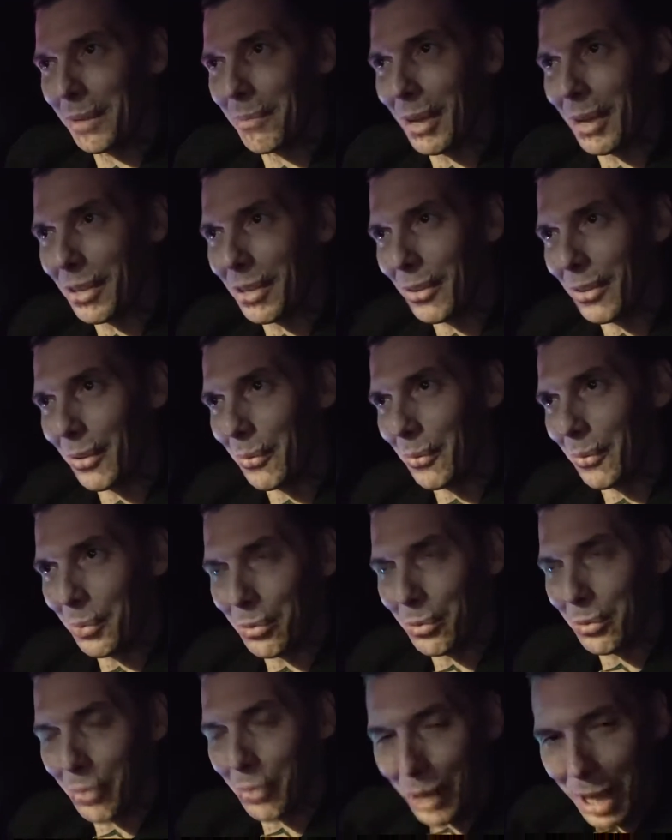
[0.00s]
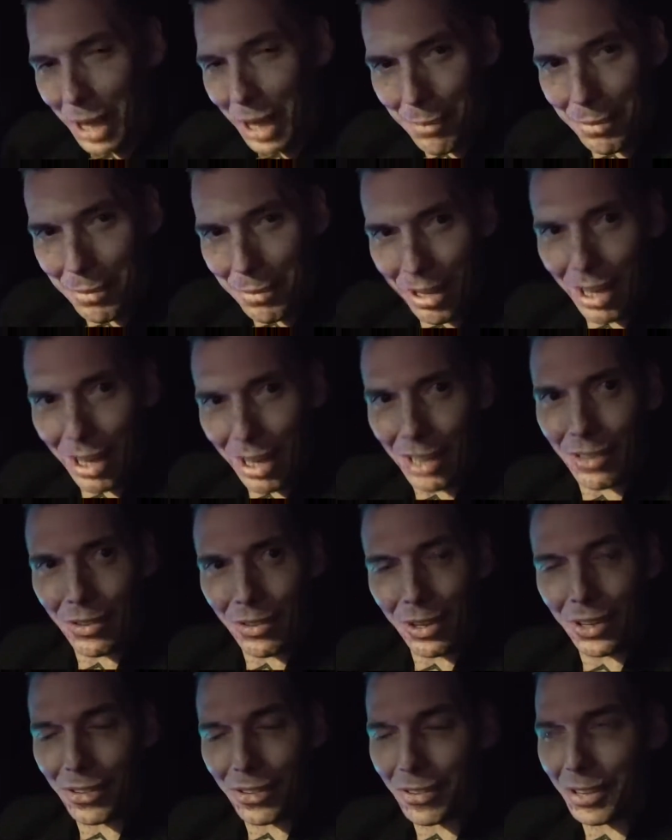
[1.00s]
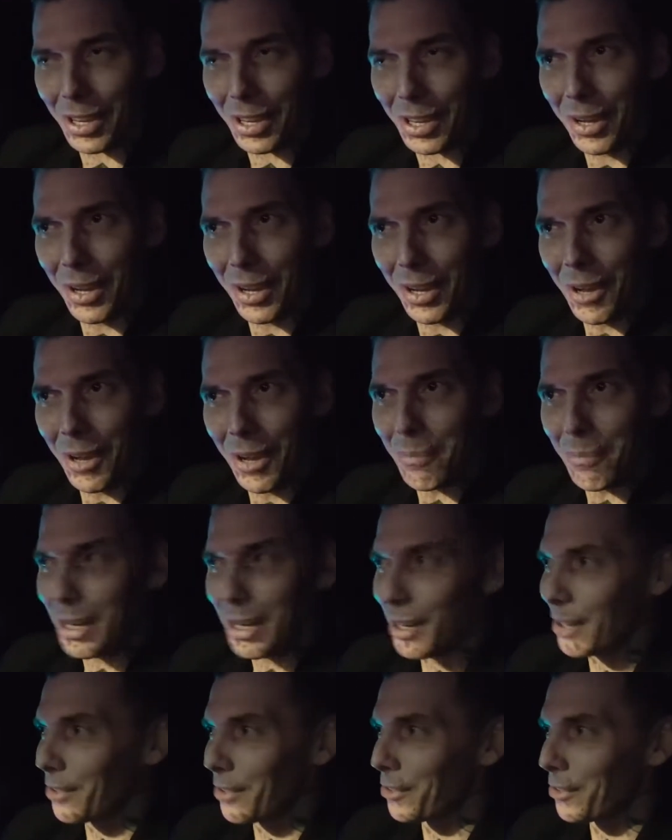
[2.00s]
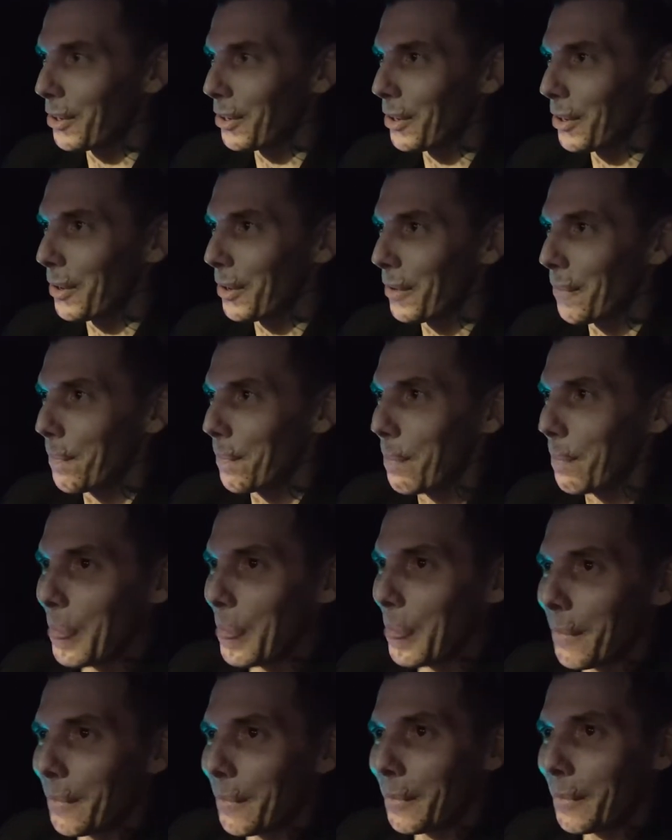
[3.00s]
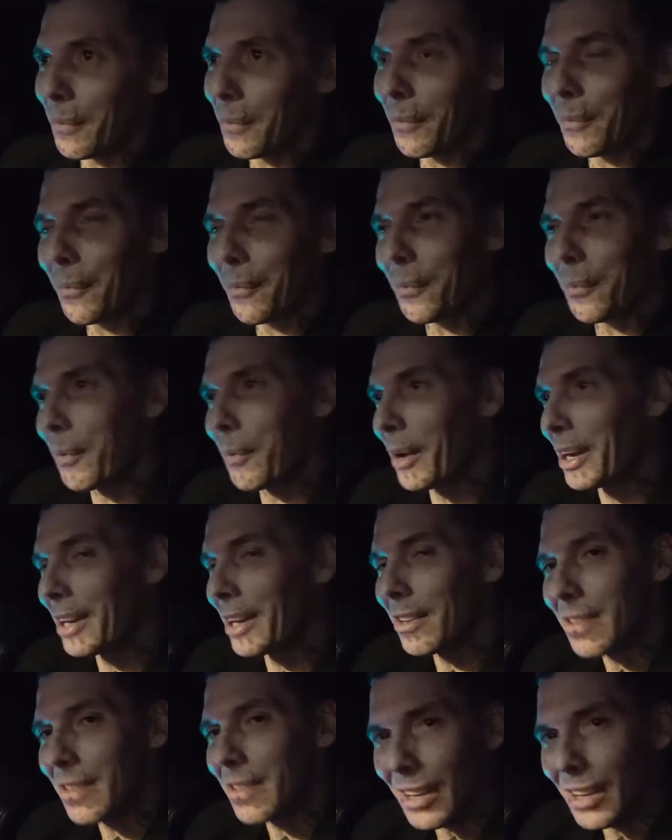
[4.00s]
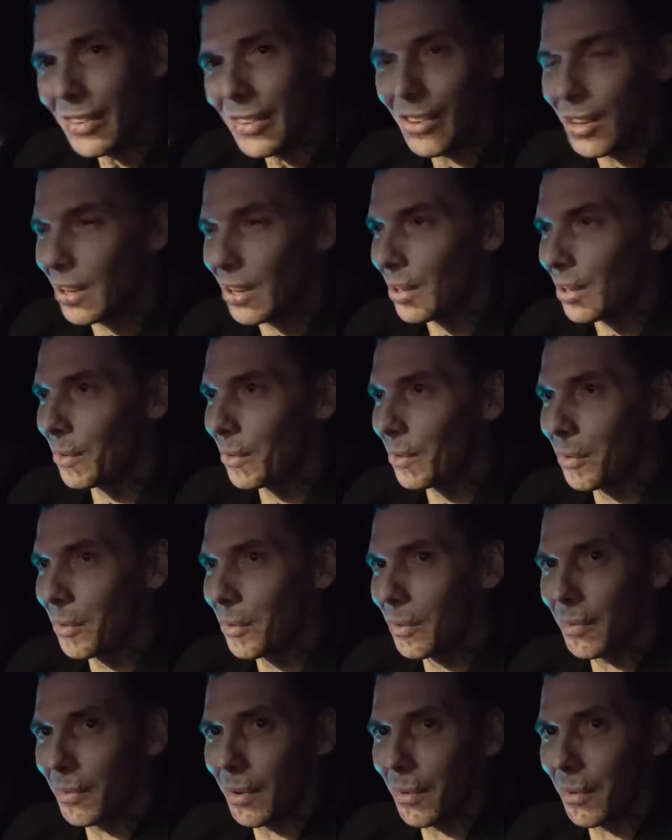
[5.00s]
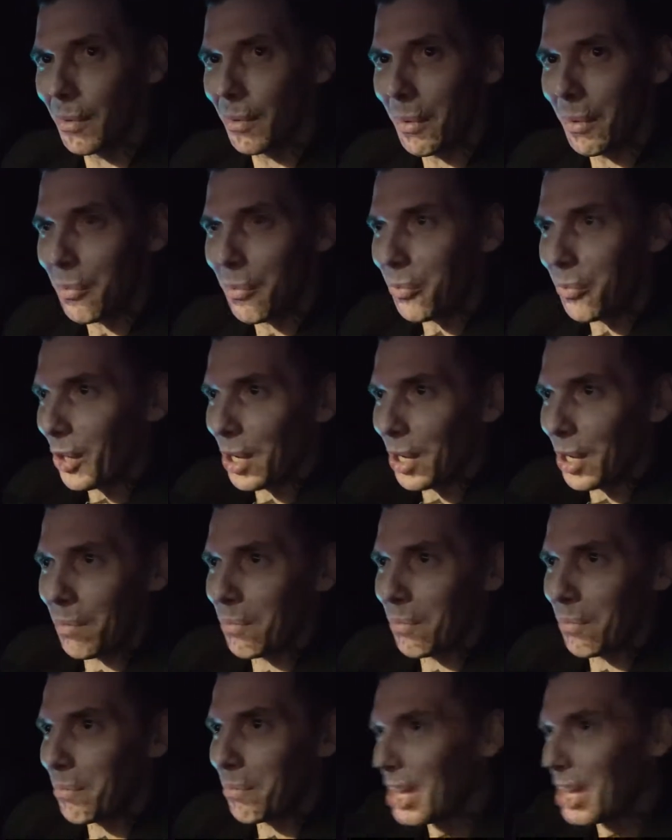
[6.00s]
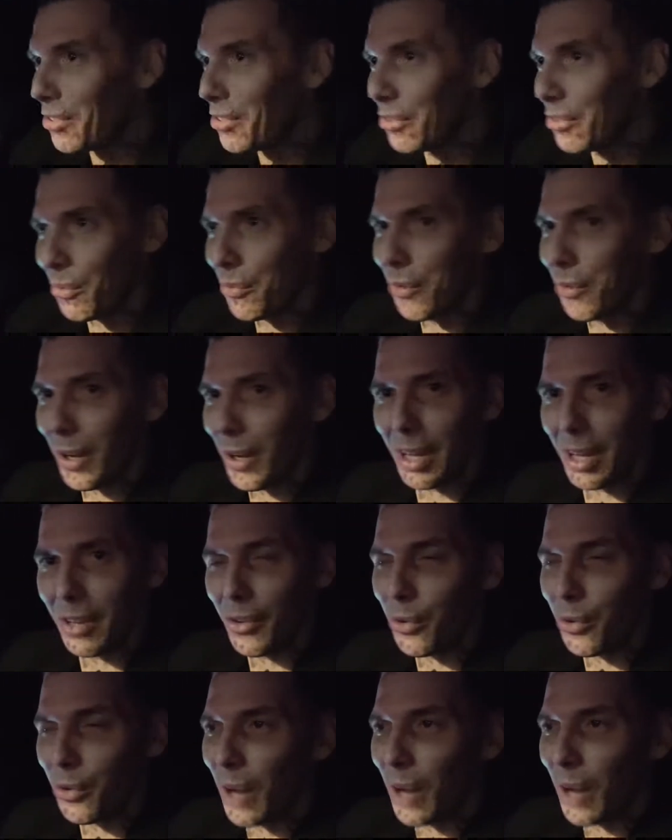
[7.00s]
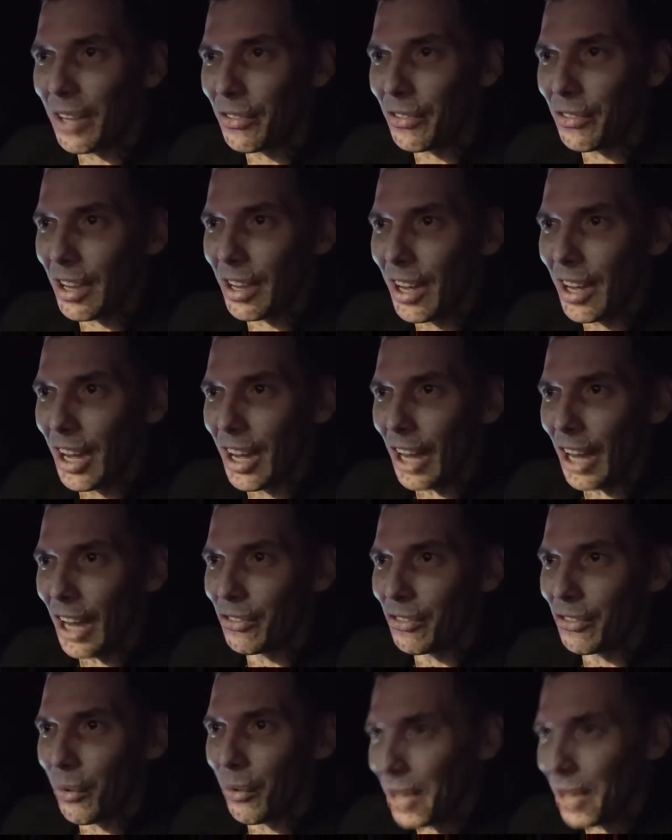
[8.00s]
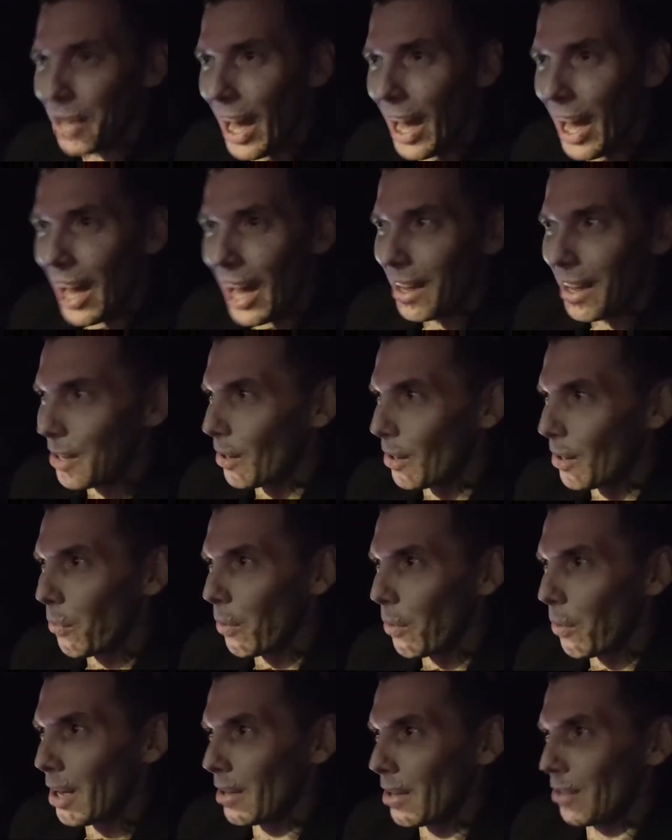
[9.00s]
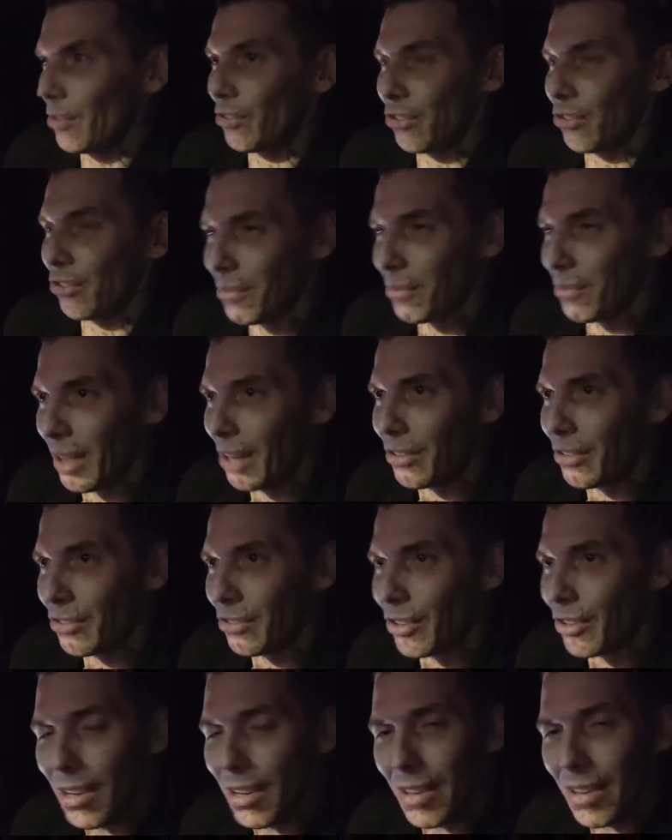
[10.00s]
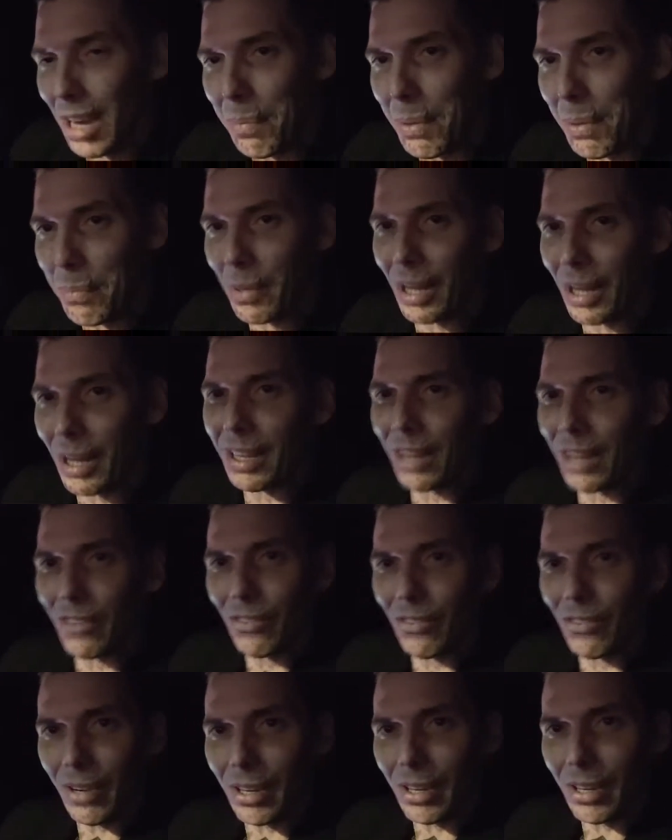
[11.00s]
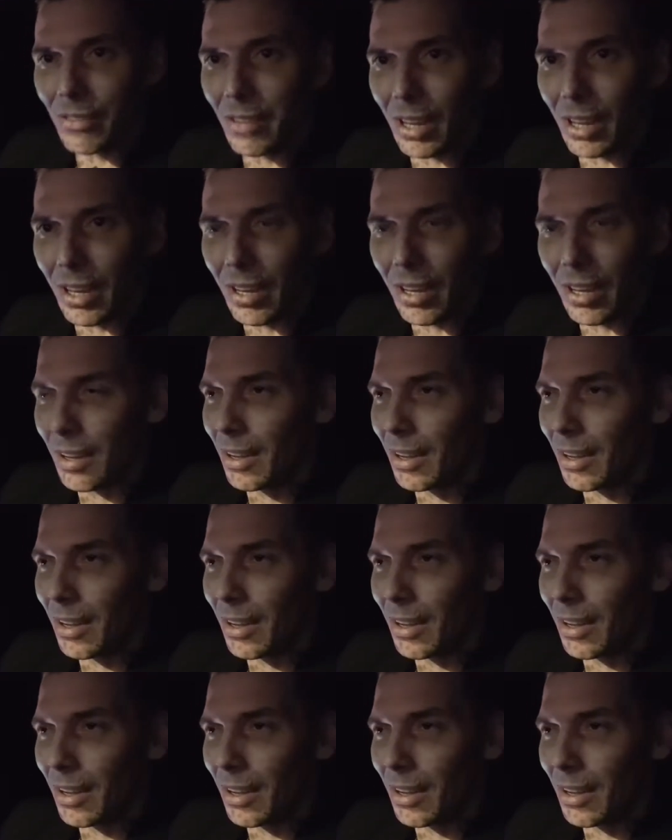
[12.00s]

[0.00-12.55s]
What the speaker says: It makes it so it can't be taken seriously, because what it does to you, it fucking makes you fucking crazy. And so yeah, you know what? They shouldn't take people like that seriously.